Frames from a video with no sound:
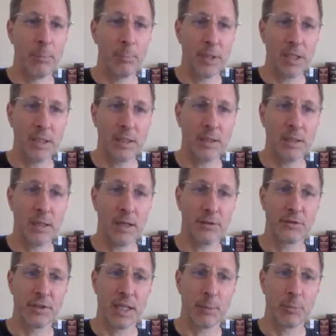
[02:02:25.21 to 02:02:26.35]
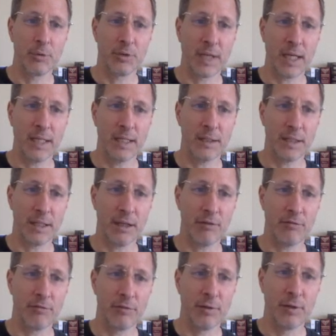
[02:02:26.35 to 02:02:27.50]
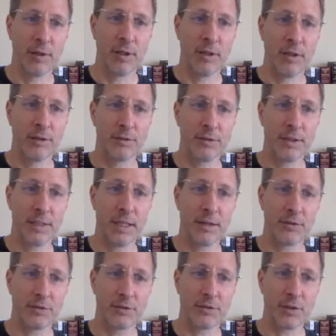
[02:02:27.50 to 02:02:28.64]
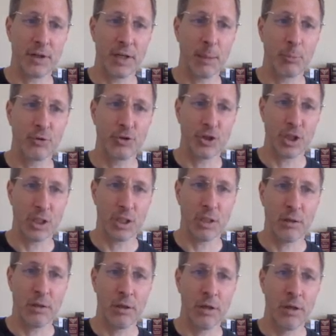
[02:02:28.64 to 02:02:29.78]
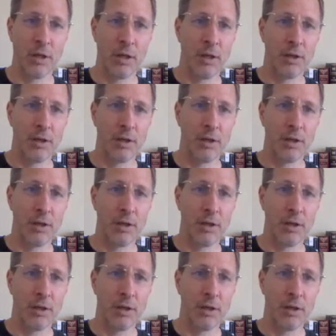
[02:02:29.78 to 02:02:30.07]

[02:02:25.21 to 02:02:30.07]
And B has neighbors A and F. C has just a neighbor G.